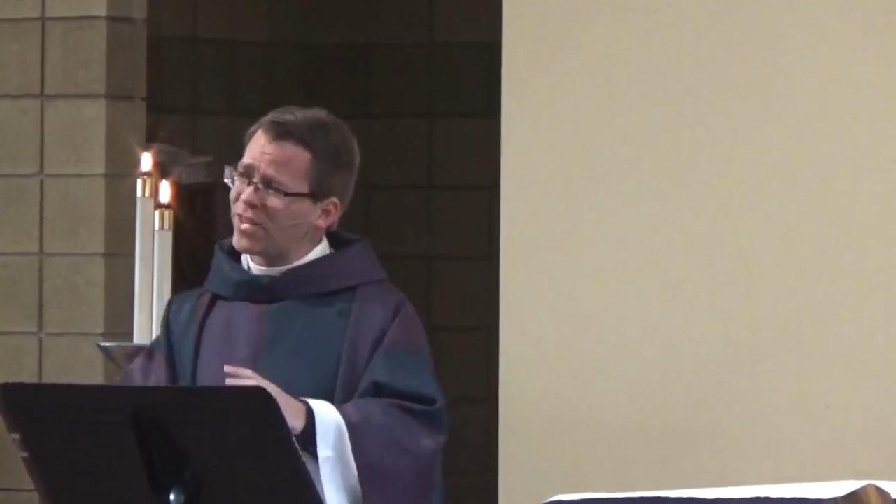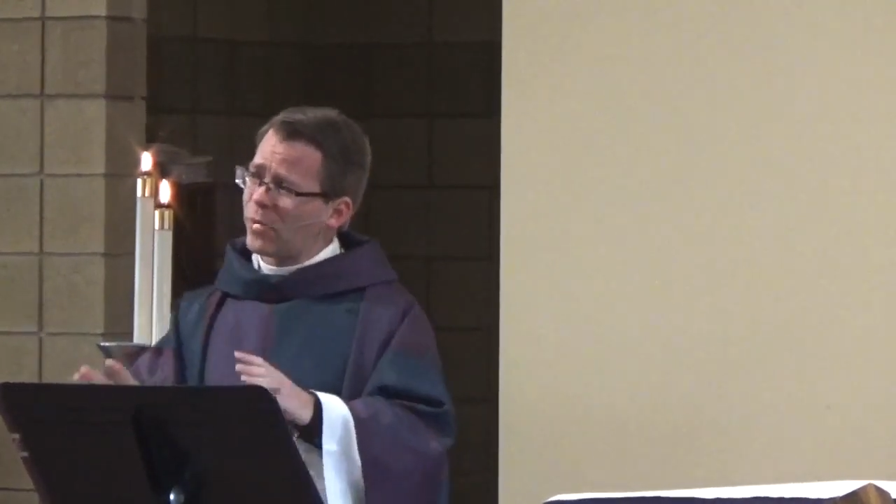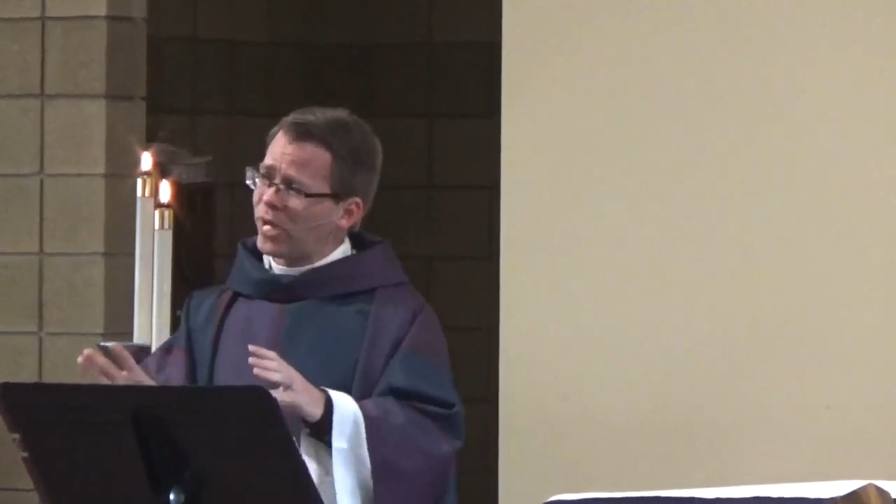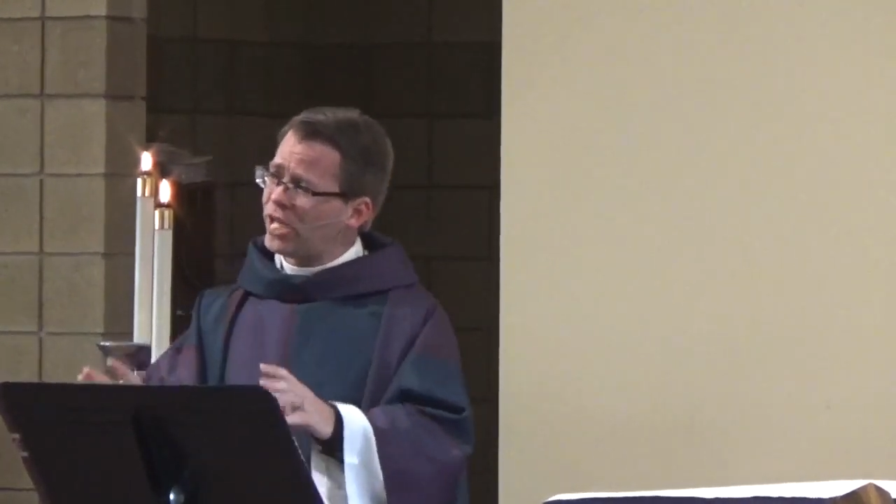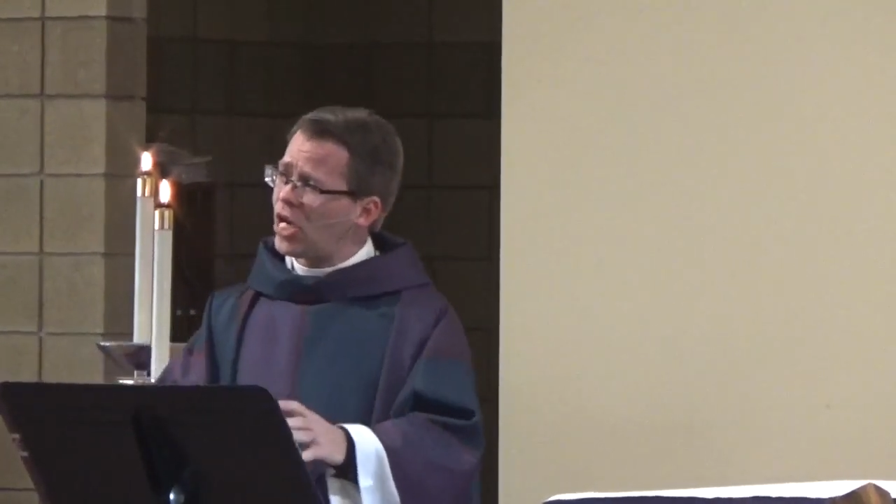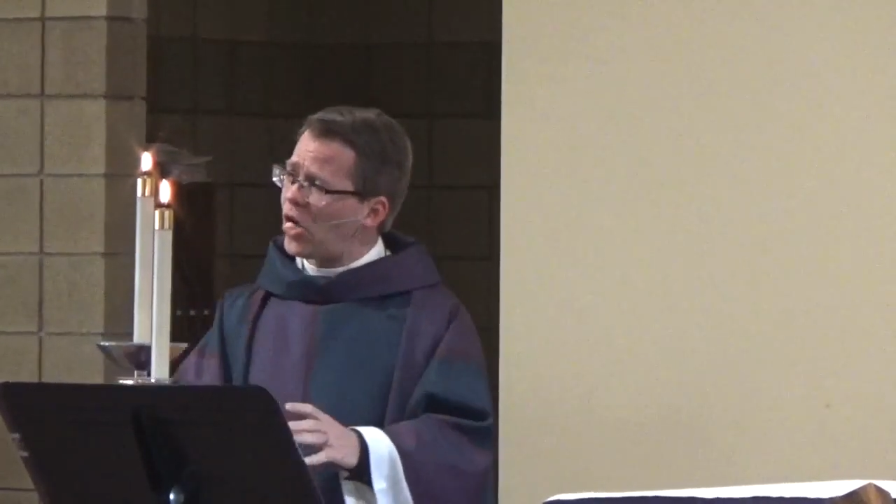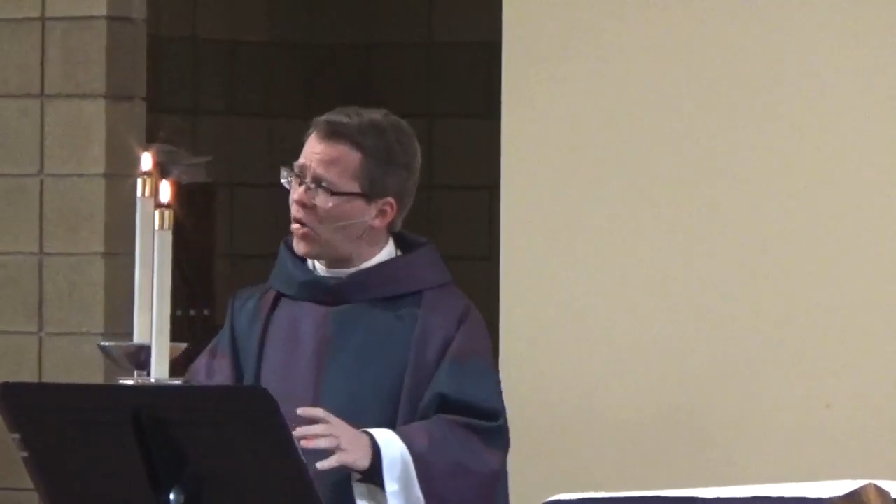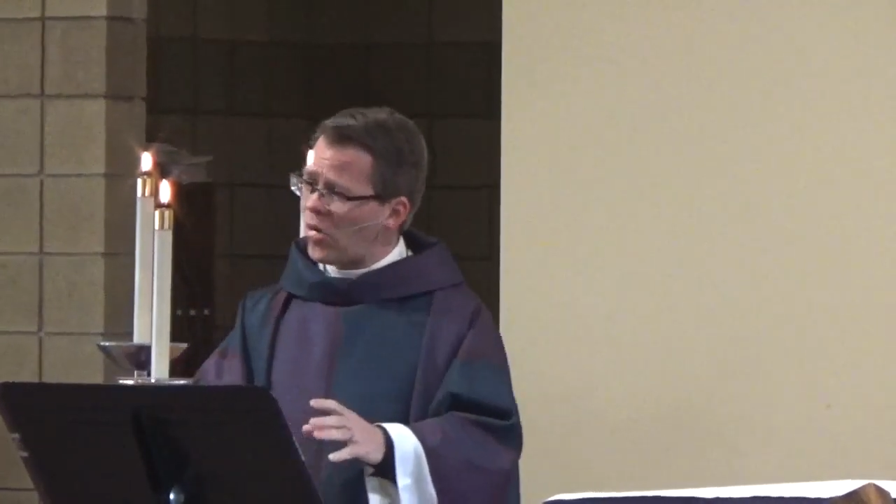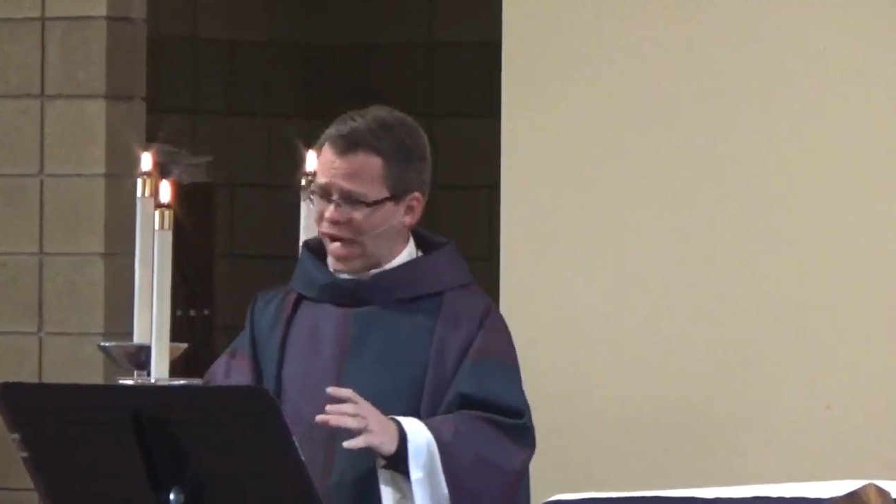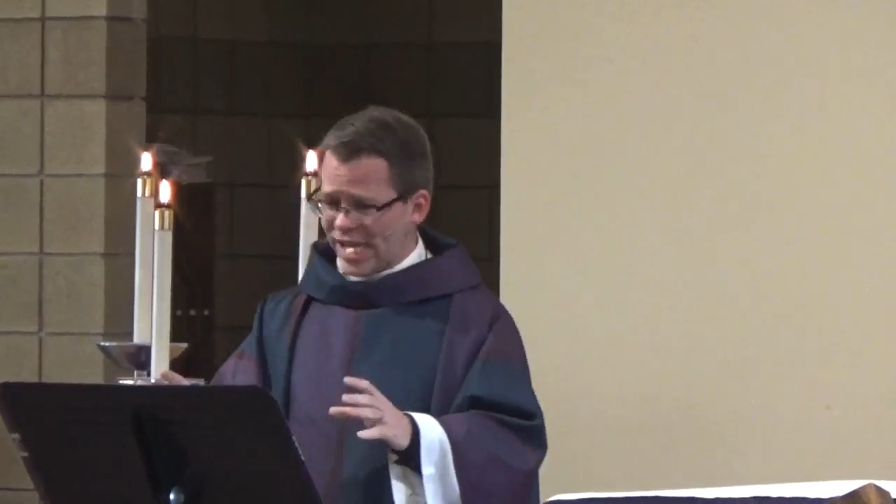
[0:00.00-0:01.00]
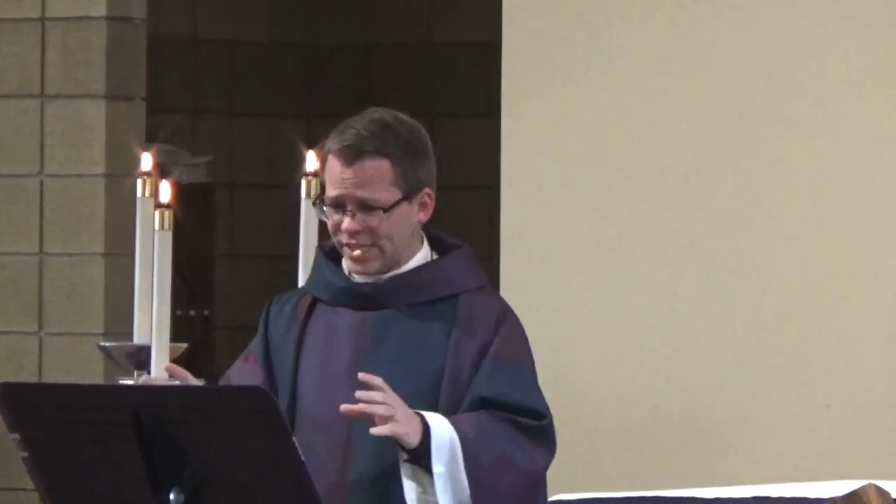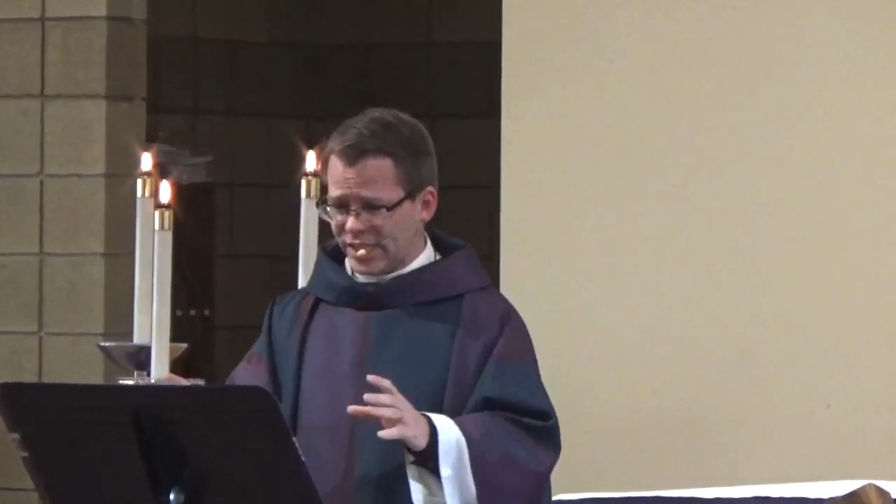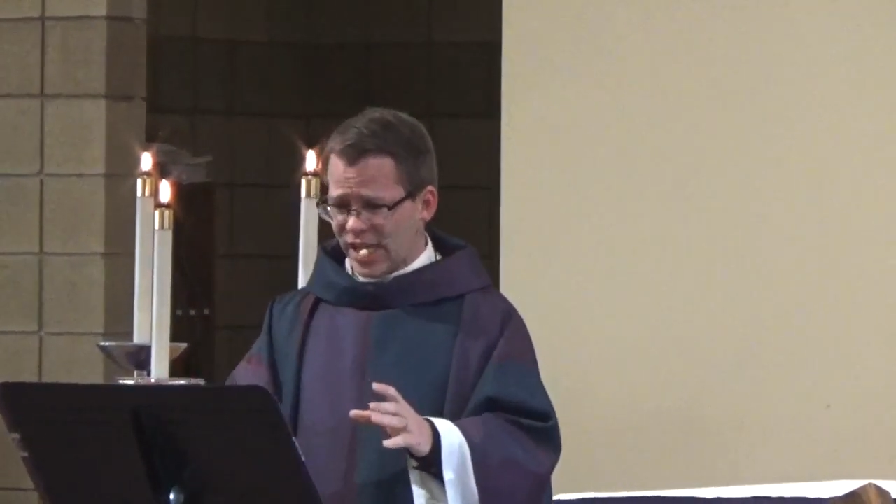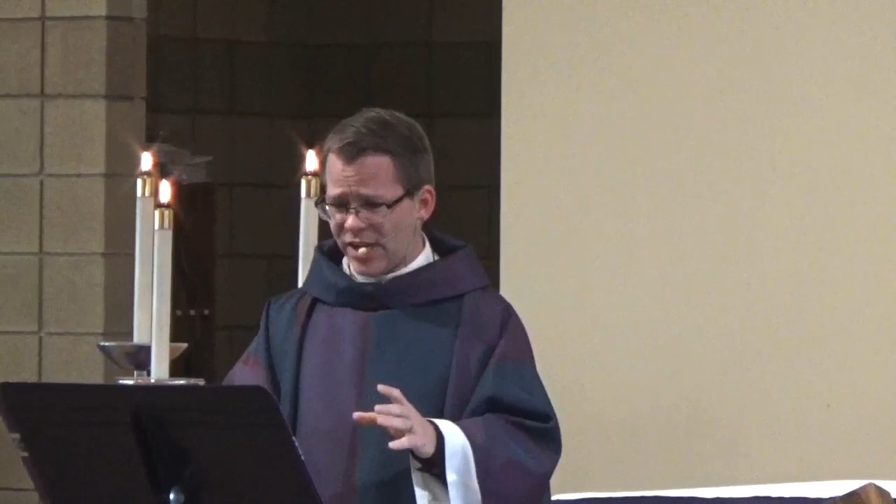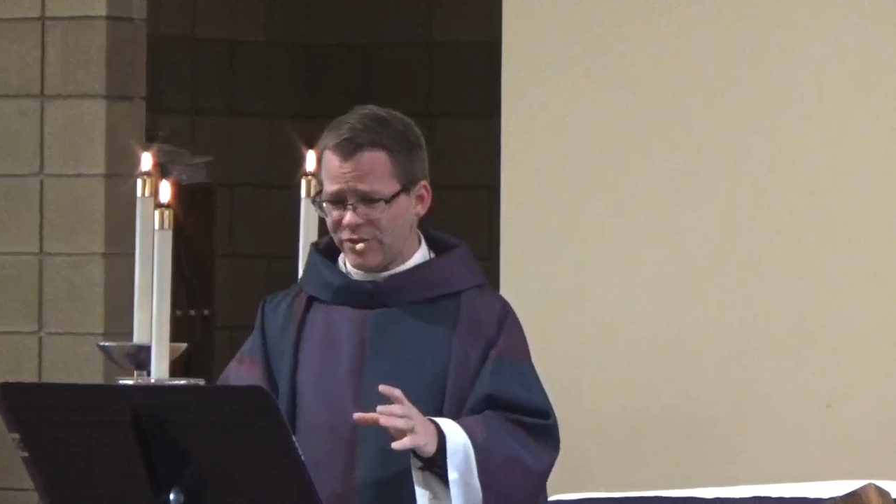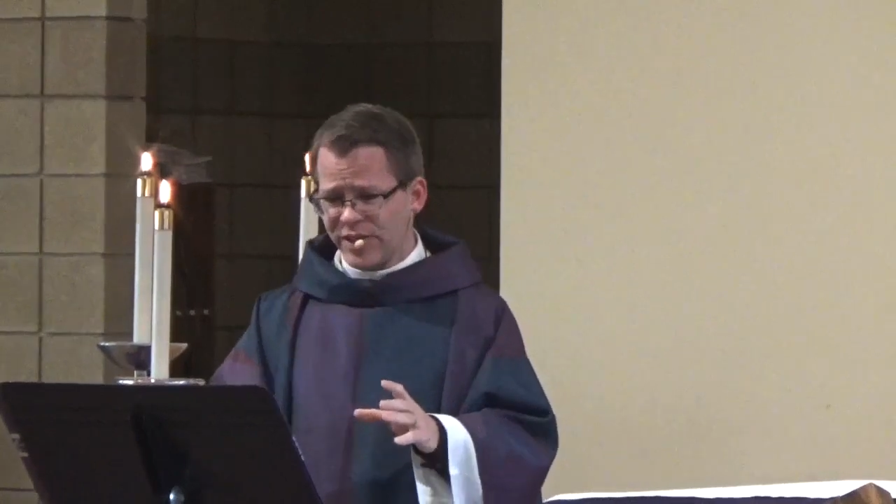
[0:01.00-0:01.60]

that we know and love